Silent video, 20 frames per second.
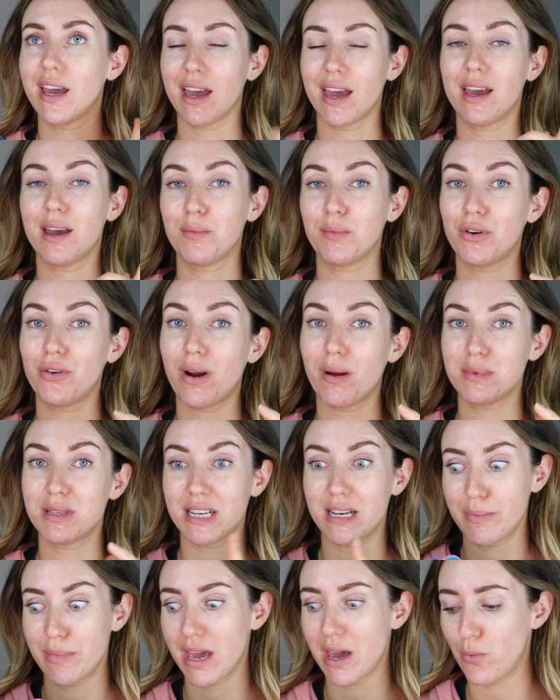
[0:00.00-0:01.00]
creme de
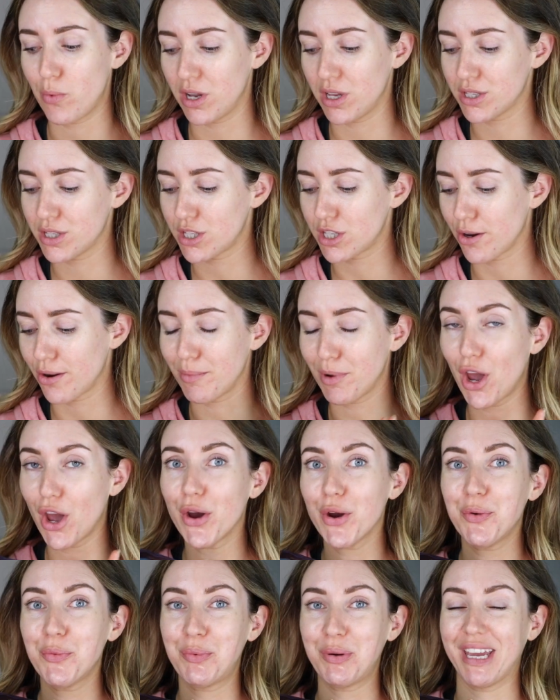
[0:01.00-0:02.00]
la mer one, so I'm
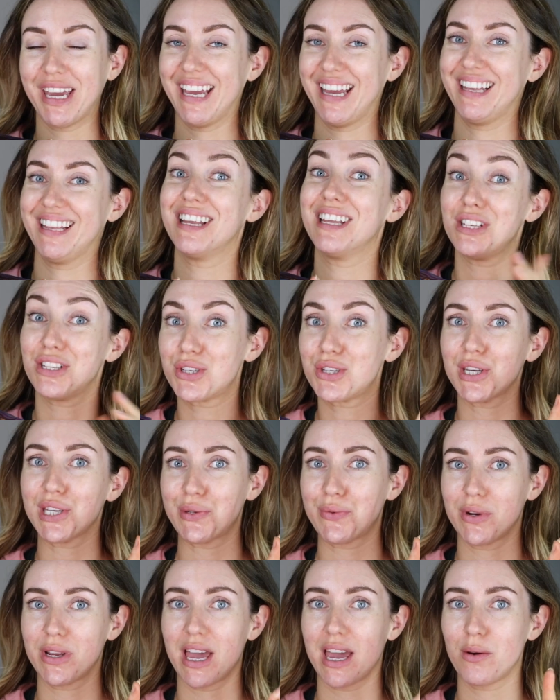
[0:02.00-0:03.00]
hoping, and it's
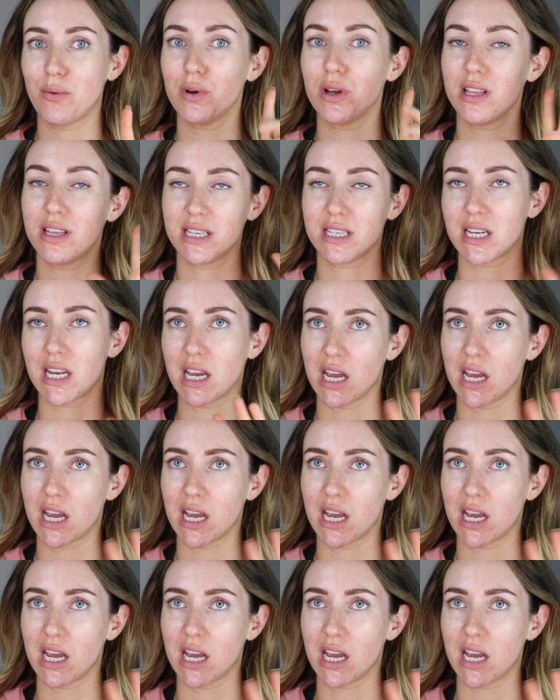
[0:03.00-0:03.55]
just run out and it's